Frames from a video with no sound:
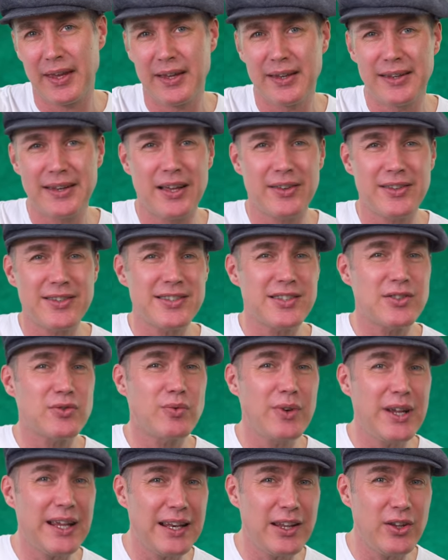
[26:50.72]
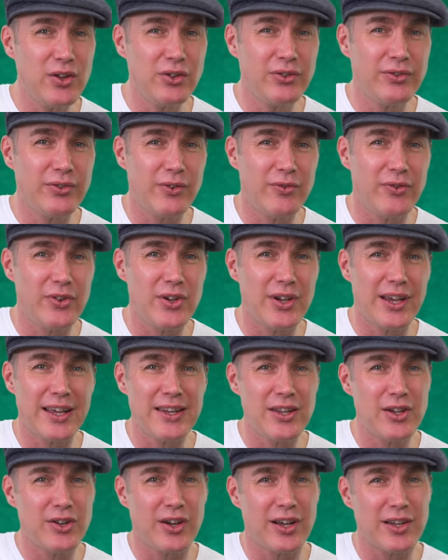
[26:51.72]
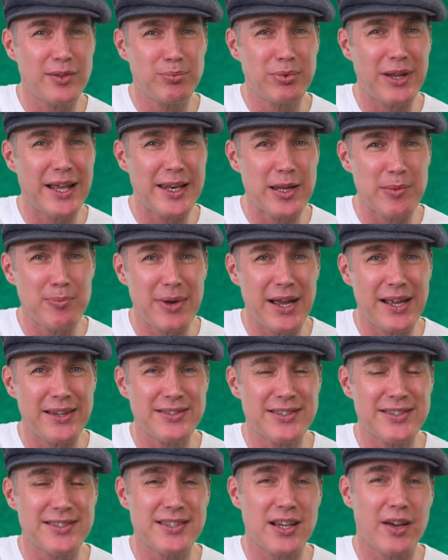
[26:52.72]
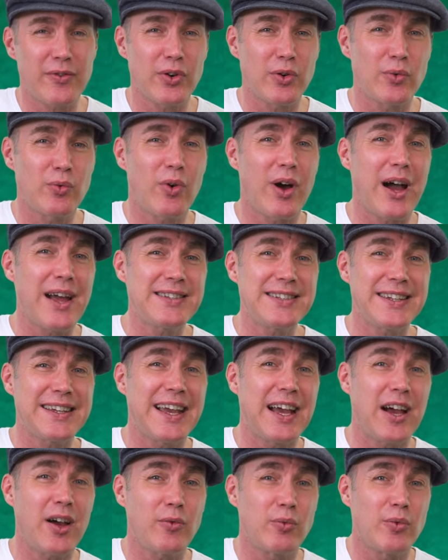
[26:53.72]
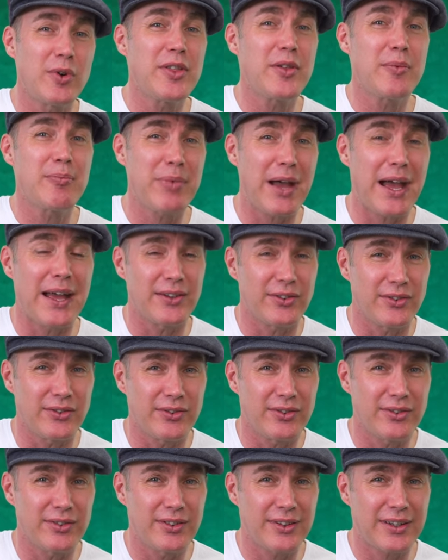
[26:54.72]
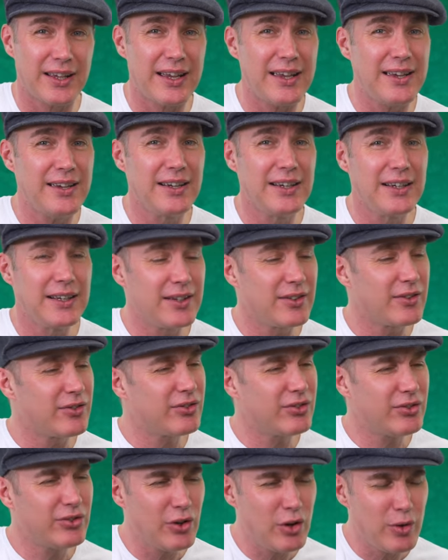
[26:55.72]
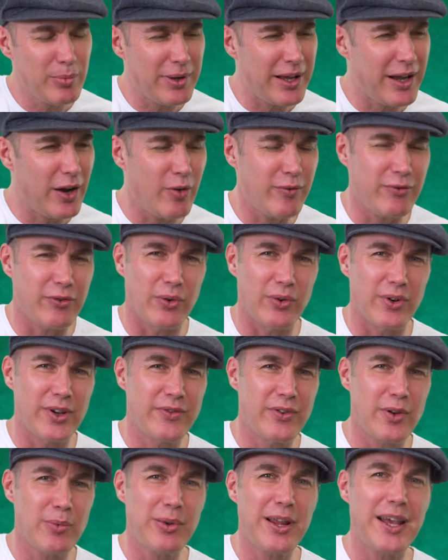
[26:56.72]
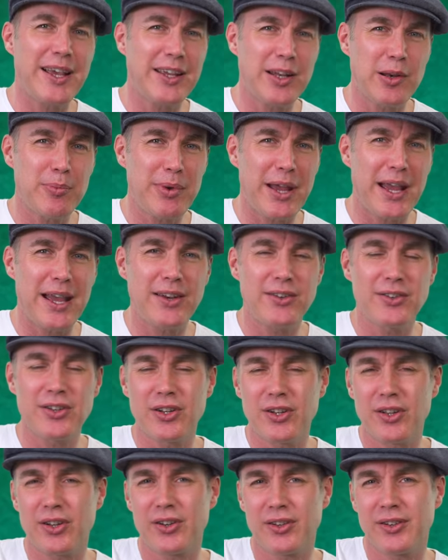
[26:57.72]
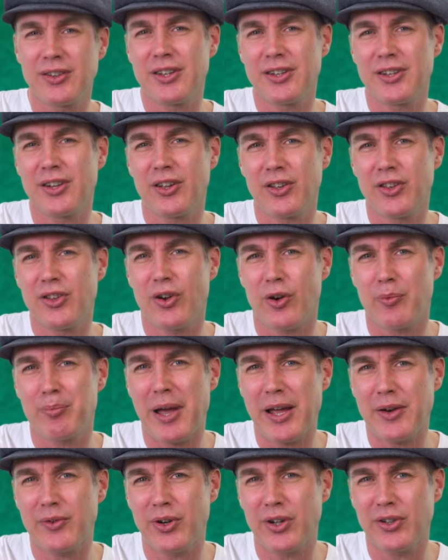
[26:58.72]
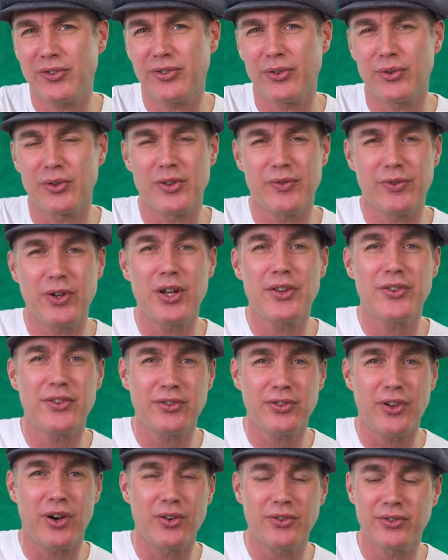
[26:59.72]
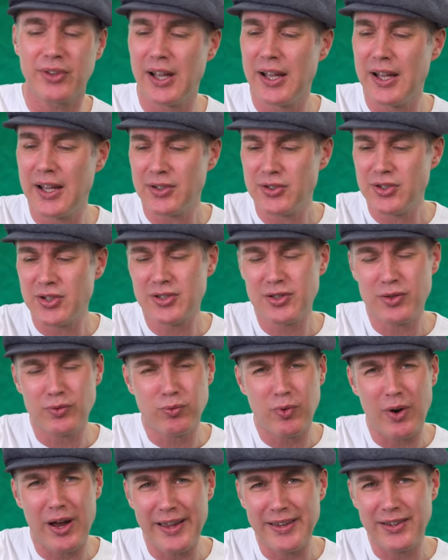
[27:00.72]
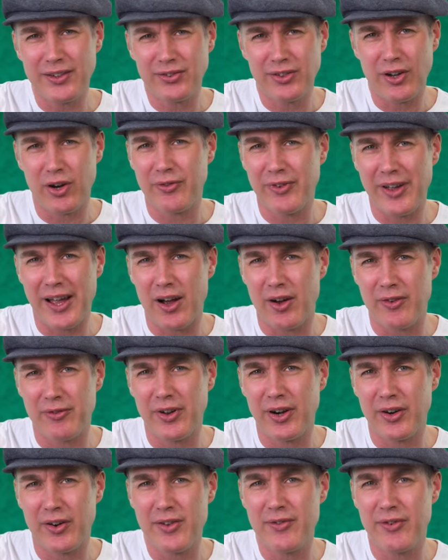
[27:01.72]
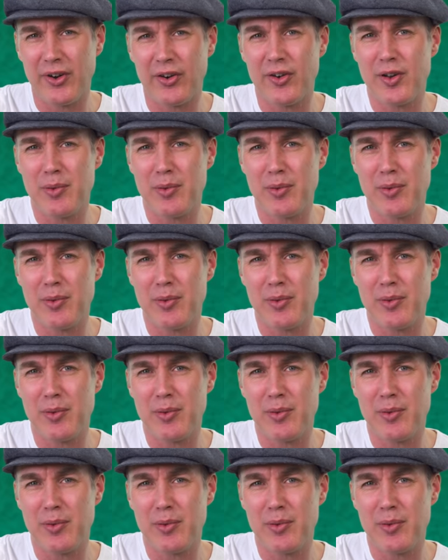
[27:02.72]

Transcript: Now, this is really useful for you, any of you guys playing in bands and stuff and writing out rhythm patterns. Okay, super helpful. If you're playing in a band, you get you know you got band rehearsal and you've learnt the songs, just to write yourself out a very very